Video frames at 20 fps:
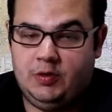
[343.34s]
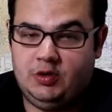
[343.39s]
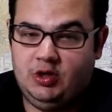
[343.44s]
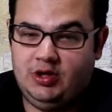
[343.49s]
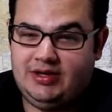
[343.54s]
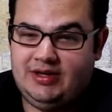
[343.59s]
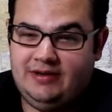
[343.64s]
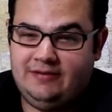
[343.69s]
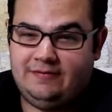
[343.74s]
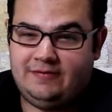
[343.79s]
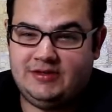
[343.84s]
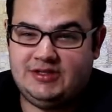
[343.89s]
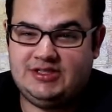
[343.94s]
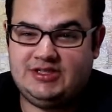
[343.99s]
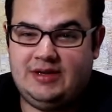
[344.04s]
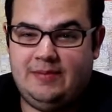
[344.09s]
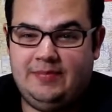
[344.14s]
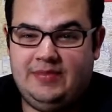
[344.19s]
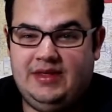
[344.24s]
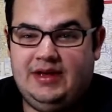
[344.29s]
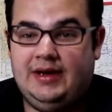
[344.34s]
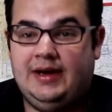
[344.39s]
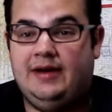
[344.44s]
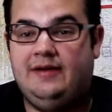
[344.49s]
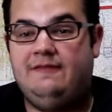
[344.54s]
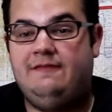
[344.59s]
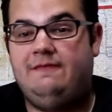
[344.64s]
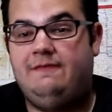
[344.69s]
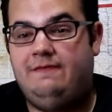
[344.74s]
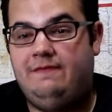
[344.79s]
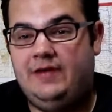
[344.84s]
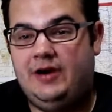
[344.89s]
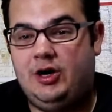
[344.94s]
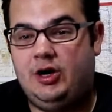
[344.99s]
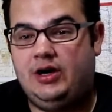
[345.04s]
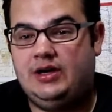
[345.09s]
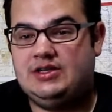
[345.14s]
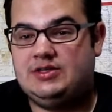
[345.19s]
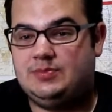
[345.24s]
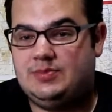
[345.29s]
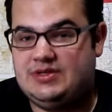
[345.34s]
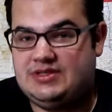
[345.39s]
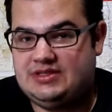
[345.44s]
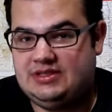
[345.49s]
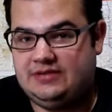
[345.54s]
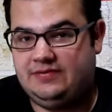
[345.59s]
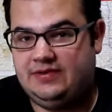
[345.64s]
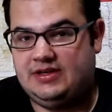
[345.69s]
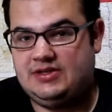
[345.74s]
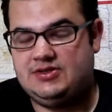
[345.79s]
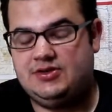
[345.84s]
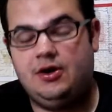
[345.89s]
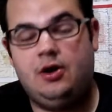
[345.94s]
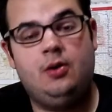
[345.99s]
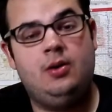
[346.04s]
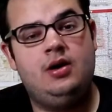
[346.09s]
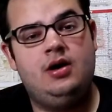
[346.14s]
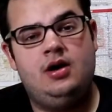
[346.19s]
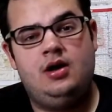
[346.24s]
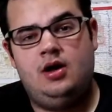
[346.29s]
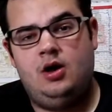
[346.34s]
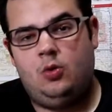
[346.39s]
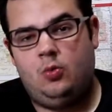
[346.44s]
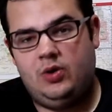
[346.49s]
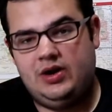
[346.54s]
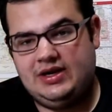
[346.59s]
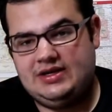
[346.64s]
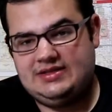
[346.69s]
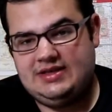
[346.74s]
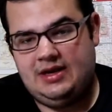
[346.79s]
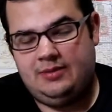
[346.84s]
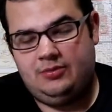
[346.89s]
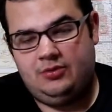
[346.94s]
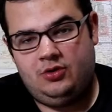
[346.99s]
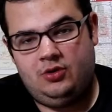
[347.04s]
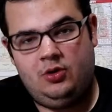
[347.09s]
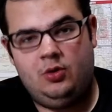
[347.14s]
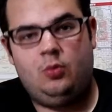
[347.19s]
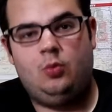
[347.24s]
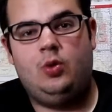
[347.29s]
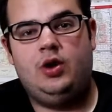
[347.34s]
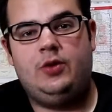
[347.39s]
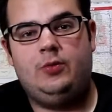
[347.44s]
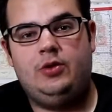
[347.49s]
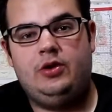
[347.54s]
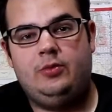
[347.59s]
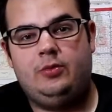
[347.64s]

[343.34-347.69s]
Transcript: looking for something very specific. So one example, when we